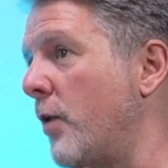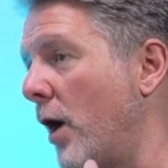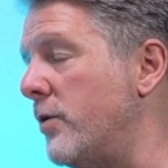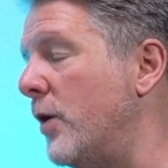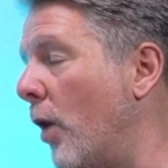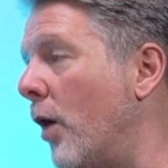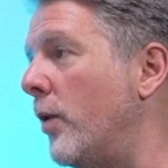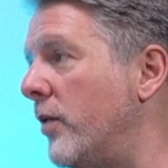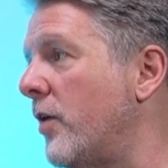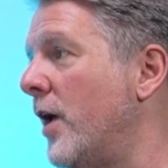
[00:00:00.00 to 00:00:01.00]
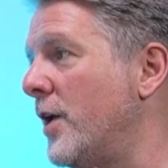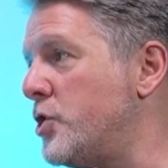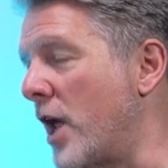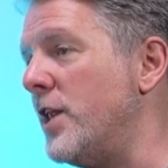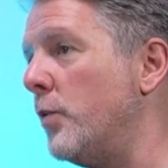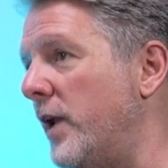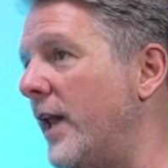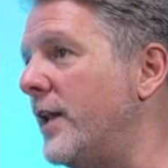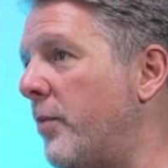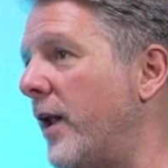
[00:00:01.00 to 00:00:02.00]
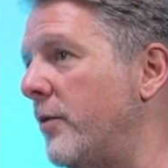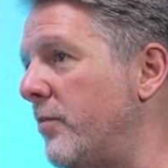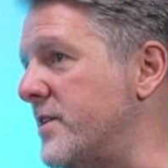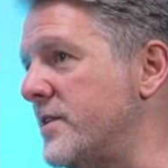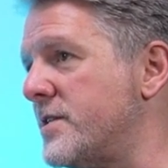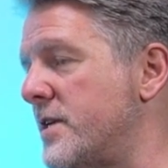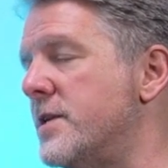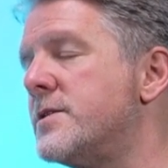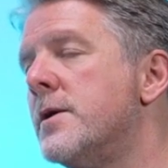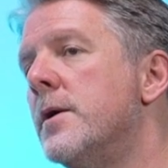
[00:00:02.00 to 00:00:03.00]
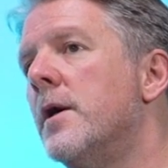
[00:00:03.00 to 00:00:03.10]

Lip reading: We only work with genuinely independent businesses.